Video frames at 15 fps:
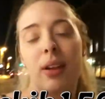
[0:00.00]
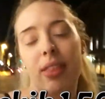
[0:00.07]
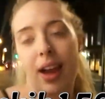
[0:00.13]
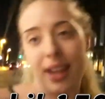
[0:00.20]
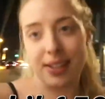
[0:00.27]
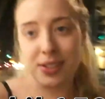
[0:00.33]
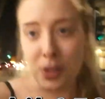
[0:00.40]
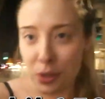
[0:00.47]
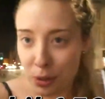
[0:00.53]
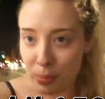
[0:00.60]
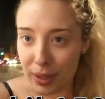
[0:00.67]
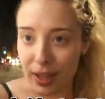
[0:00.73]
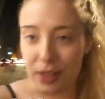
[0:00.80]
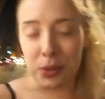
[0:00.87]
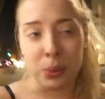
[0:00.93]
Put that into
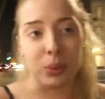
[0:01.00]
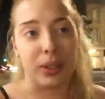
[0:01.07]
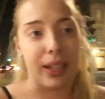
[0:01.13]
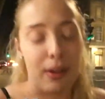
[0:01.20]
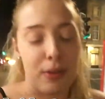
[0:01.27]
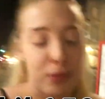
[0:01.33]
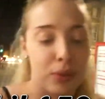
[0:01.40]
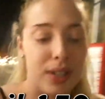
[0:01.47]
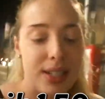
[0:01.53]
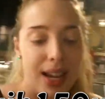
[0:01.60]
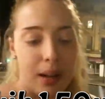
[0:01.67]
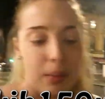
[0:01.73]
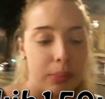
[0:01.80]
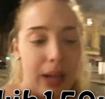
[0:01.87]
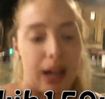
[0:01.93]
Uber and you will get a
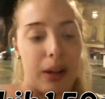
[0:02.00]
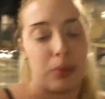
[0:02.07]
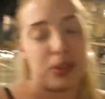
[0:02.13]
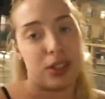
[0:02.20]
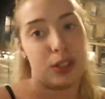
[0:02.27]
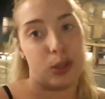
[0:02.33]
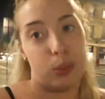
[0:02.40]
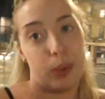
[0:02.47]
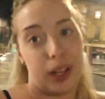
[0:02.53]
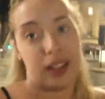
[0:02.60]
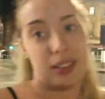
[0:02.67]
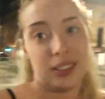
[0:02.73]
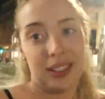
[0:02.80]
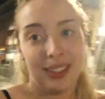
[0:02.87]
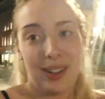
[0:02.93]
free £10
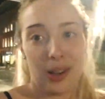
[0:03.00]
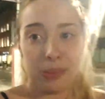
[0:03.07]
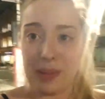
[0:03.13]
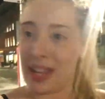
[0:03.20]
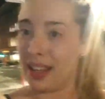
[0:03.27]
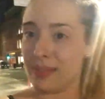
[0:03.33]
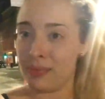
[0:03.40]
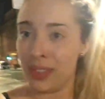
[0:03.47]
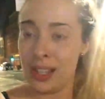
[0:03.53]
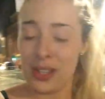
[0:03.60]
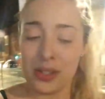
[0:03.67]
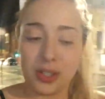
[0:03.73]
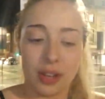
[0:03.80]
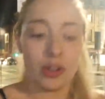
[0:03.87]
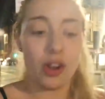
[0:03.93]
Uber on me.
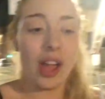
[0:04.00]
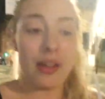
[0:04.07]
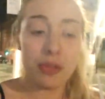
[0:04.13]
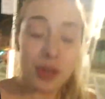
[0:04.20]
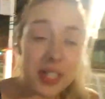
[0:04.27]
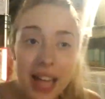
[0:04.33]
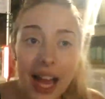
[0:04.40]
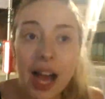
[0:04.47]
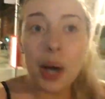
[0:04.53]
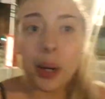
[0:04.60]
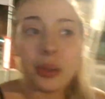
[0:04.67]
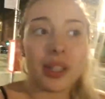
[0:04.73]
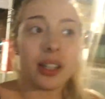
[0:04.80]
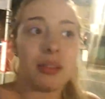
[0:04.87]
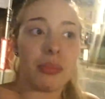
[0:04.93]
So if you're ever in
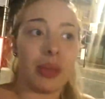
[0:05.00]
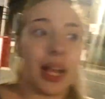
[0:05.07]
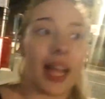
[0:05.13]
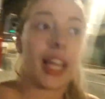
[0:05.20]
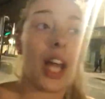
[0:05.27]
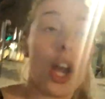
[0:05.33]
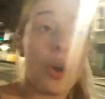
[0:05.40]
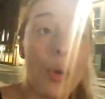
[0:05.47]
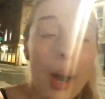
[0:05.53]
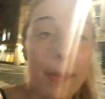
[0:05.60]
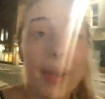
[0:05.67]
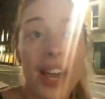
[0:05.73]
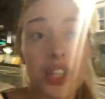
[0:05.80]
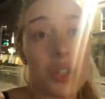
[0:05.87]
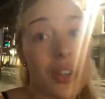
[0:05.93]
town and like,
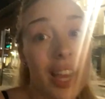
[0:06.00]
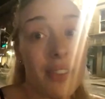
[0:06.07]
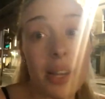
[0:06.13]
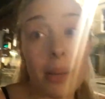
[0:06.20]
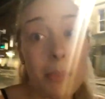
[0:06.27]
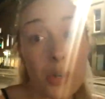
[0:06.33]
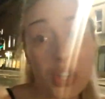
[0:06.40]
crap, I don't have